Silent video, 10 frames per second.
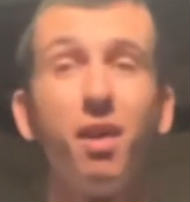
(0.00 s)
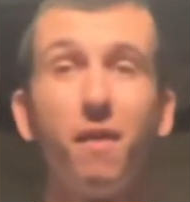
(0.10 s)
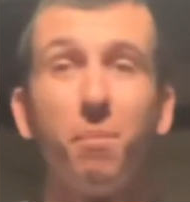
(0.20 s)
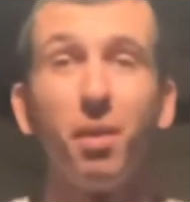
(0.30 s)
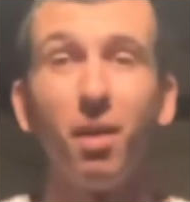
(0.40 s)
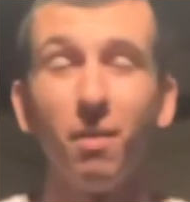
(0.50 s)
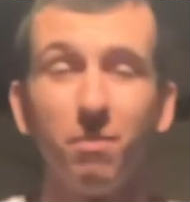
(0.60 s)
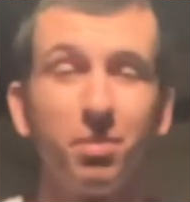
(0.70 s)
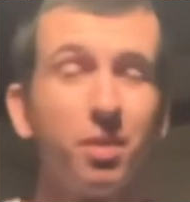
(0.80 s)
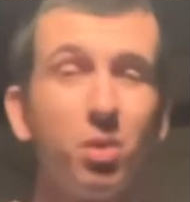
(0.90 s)
But um,
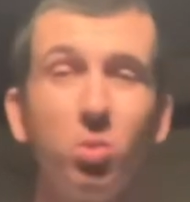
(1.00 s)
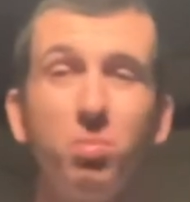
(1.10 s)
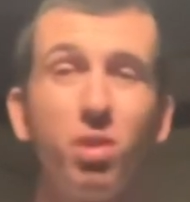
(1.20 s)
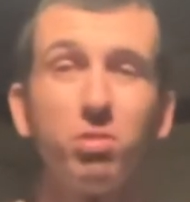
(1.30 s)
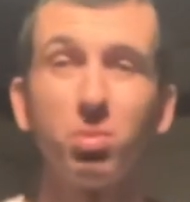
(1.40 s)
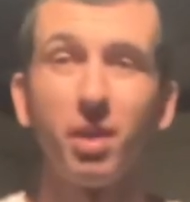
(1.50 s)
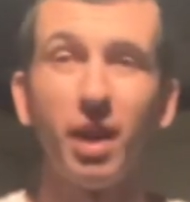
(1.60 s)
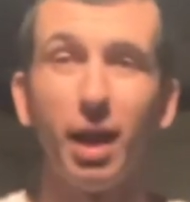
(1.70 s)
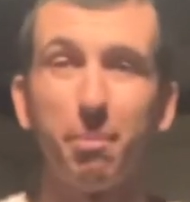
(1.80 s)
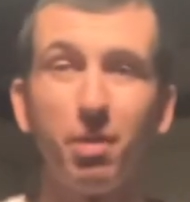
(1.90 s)
who knows what could
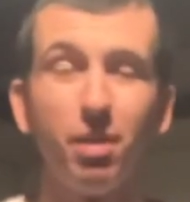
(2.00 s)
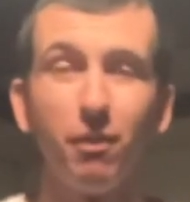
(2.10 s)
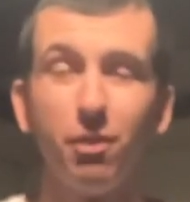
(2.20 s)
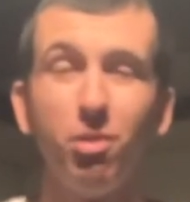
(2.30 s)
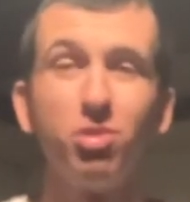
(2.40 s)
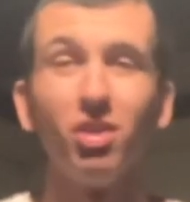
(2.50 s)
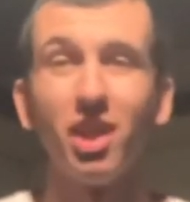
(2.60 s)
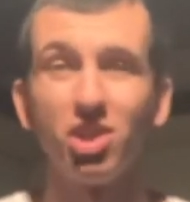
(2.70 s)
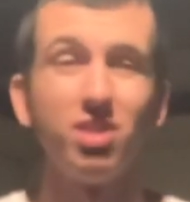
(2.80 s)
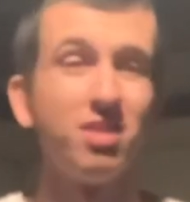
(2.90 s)
happen in the future?
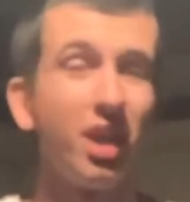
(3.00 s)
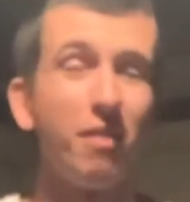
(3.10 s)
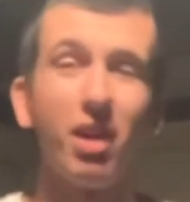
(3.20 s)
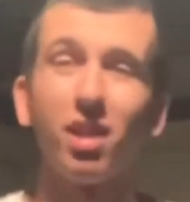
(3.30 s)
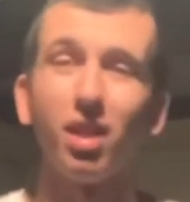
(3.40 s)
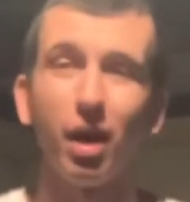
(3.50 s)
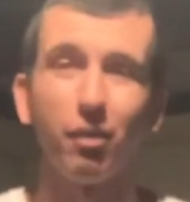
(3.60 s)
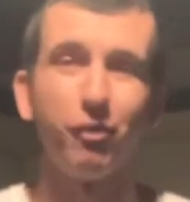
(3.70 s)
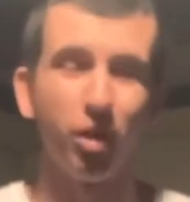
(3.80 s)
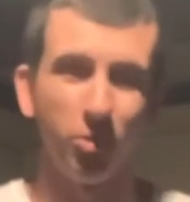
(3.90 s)
Let's just say I've had a lot
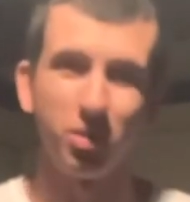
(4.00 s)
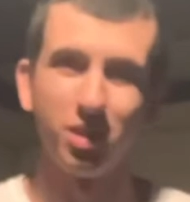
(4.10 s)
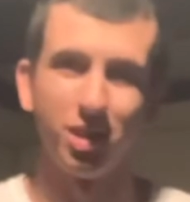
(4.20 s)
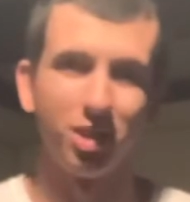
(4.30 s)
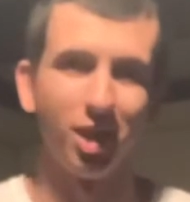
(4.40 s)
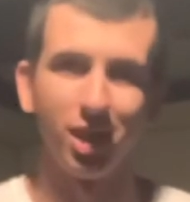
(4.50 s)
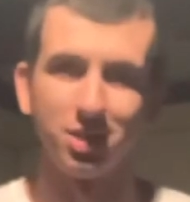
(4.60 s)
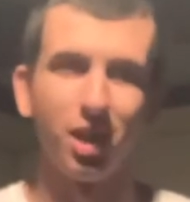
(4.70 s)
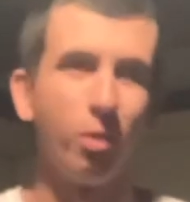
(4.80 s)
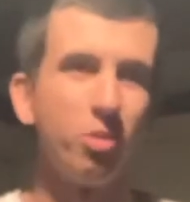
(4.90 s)
of fun with the things,
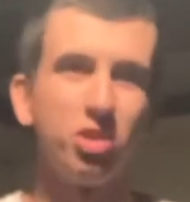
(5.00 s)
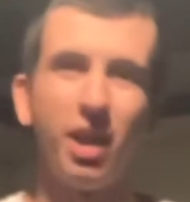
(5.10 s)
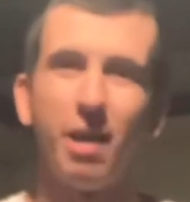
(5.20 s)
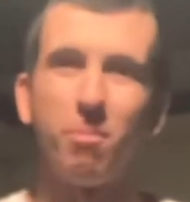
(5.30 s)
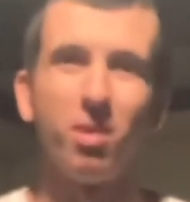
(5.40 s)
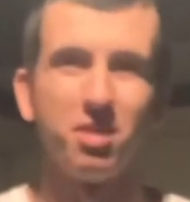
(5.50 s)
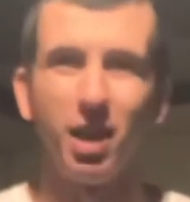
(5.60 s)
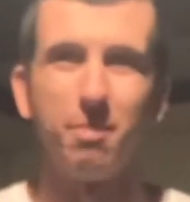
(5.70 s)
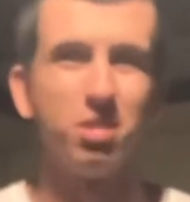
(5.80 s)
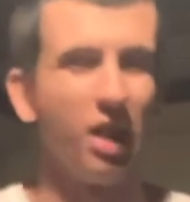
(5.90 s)
and I wish I had more
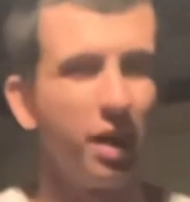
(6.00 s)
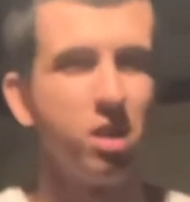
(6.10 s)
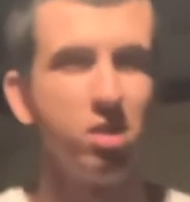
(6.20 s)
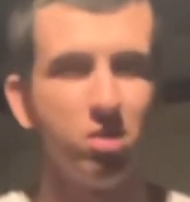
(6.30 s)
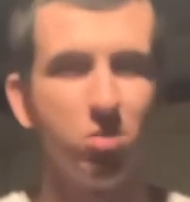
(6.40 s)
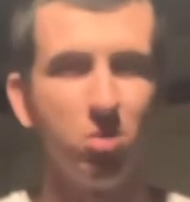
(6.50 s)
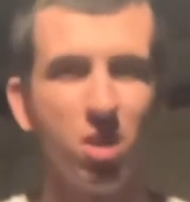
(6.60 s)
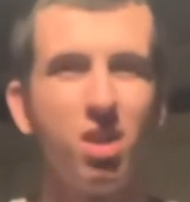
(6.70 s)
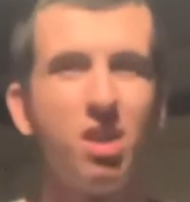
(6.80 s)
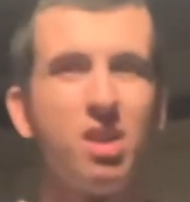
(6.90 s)
tapes. And I knew
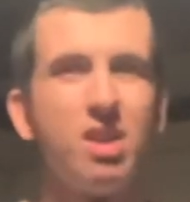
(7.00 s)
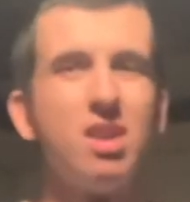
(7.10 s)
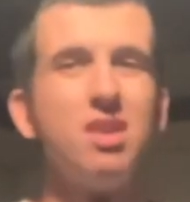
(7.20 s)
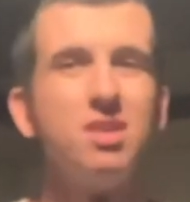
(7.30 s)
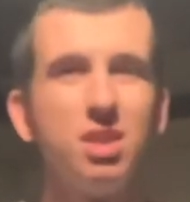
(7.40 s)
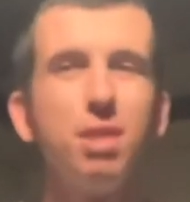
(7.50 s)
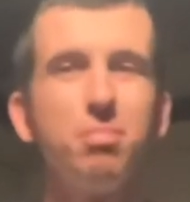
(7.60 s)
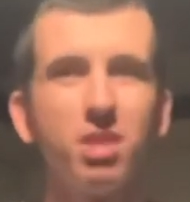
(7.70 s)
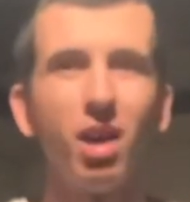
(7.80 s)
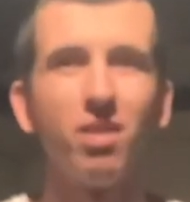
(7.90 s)

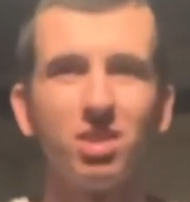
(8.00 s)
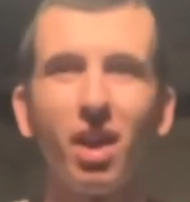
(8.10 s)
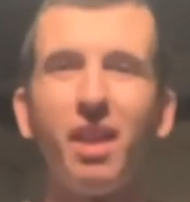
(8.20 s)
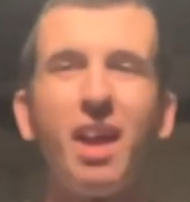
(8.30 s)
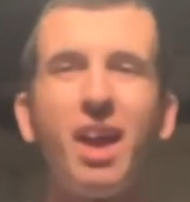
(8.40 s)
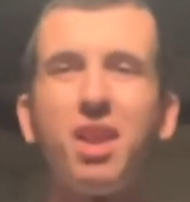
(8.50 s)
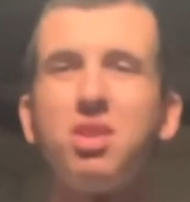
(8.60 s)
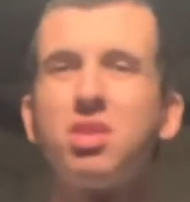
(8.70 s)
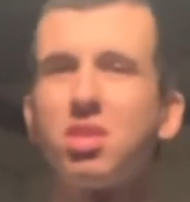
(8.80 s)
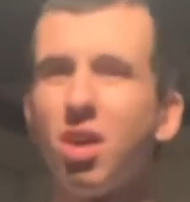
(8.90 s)
deep down inside I had a
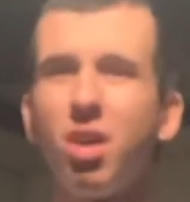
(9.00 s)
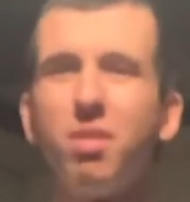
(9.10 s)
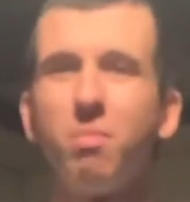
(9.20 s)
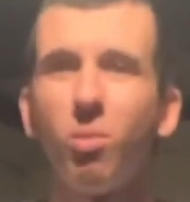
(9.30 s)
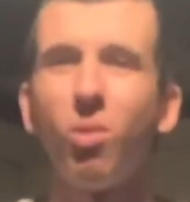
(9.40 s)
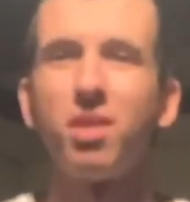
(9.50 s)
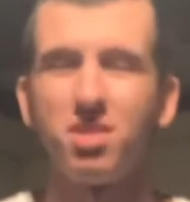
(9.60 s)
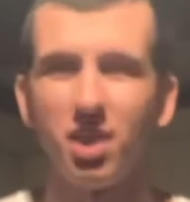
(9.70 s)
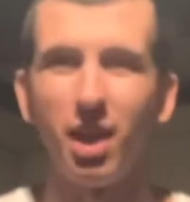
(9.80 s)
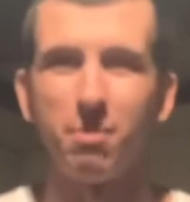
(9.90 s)
ton more
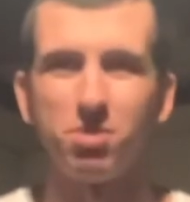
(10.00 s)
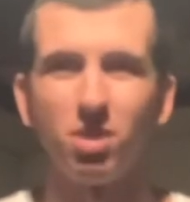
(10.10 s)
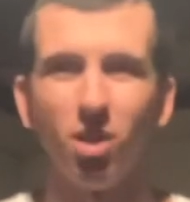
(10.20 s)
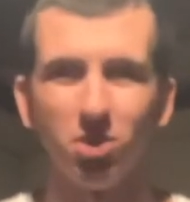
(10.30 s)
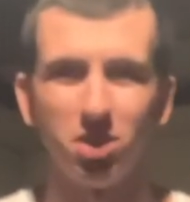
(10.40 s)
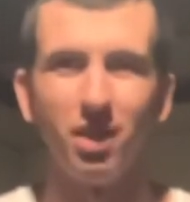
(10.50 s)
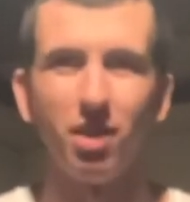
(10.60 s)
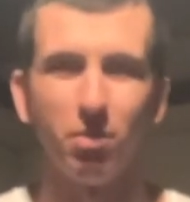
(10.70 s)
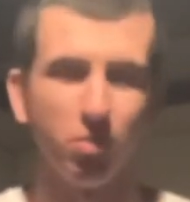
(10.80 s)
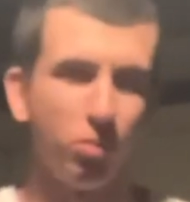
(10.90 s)
tapes out there
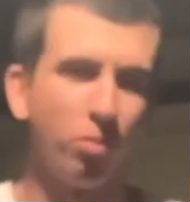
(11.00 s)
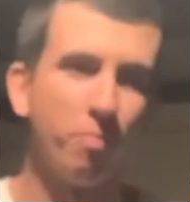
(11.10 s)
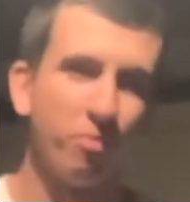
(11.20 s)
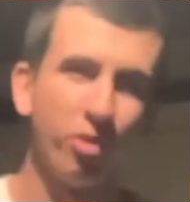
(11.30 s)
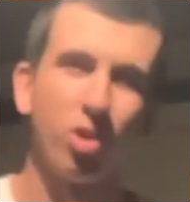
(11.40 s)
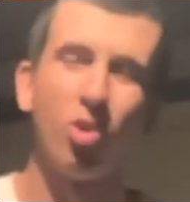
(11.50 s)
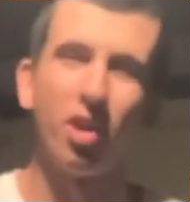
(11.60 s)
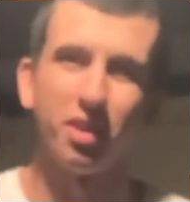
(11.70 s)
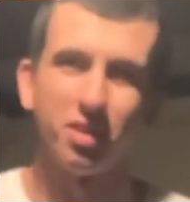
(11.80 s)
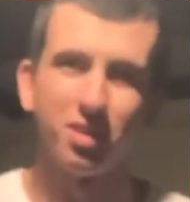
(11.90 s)
that
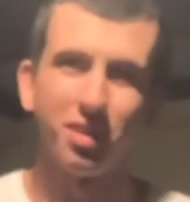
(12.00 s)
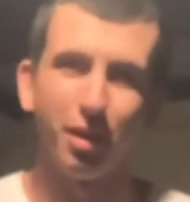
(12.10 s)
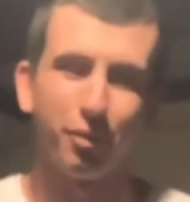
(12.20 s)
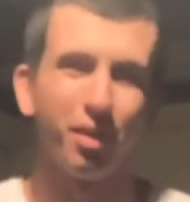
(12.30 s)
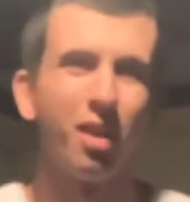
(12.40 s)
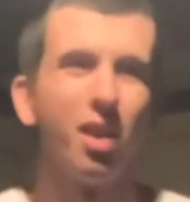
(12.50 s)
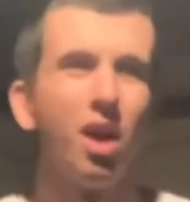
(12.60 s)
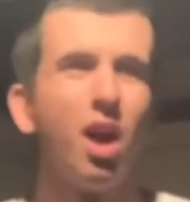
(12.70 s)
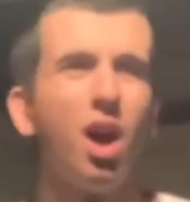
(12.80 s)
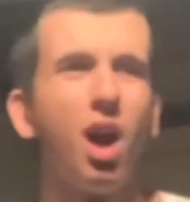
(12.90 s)
recorded stuff,
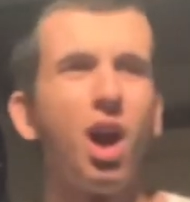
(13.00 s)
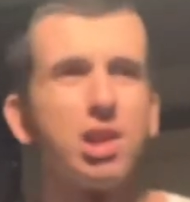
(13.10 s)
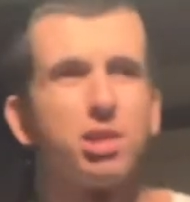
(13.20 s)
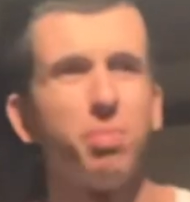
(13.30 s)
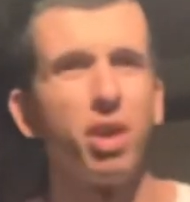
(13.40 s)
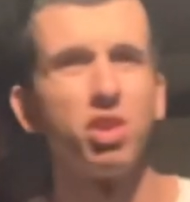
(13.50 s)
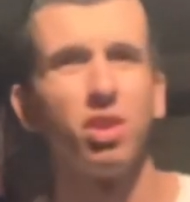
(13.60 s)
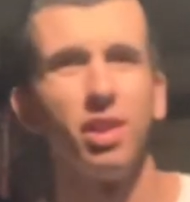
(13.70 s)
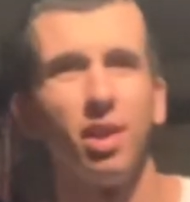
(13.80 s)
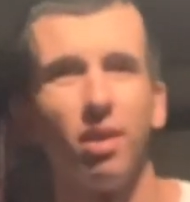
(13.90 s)

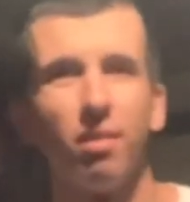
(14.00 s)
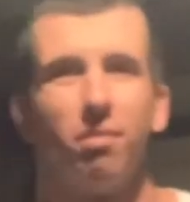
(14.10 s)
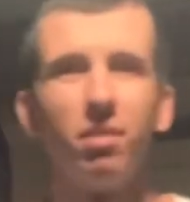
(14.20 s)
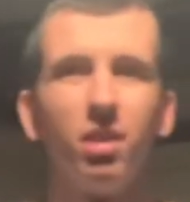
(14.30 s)
especially um,